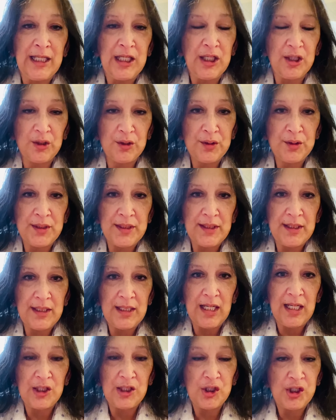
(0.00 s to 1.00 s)
years.
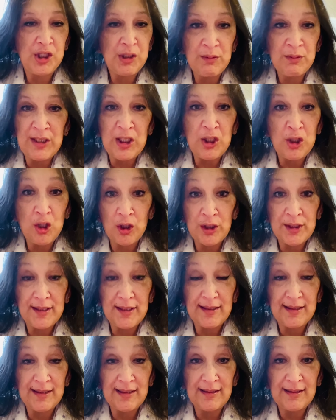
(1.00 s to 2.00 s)
And she was a
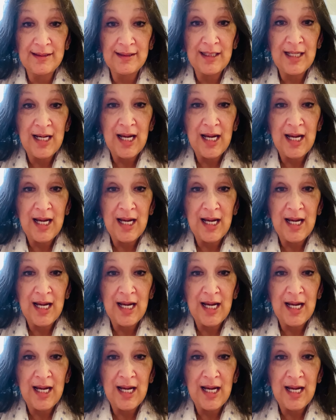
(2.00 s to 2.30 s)
narcissist.